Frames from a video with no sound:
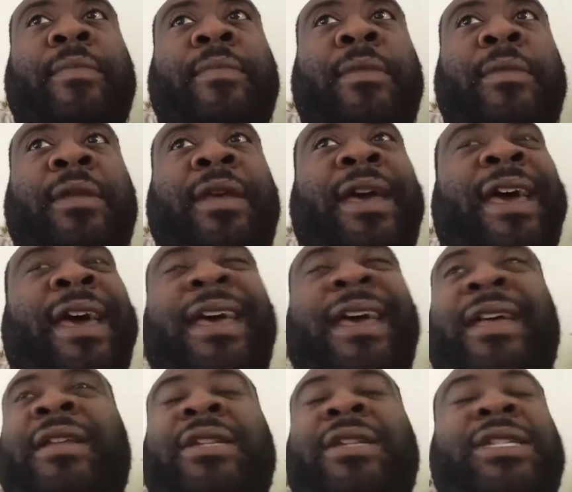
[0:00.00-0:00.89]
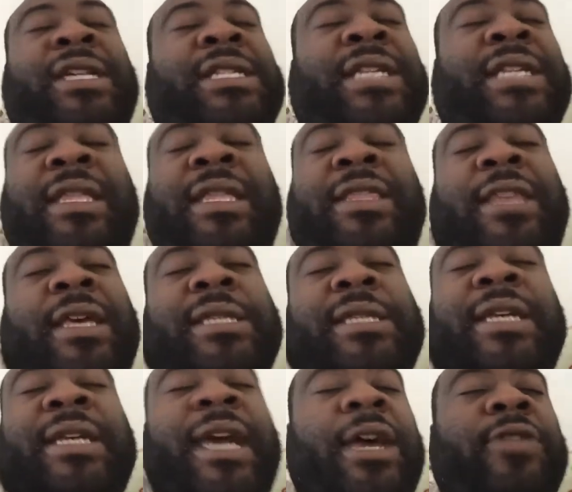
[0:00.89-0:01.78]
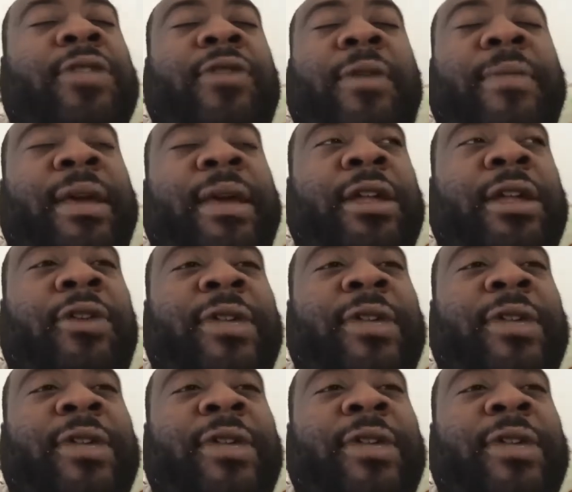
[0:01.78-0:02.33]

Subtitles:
and just getting things together. I mean, you know,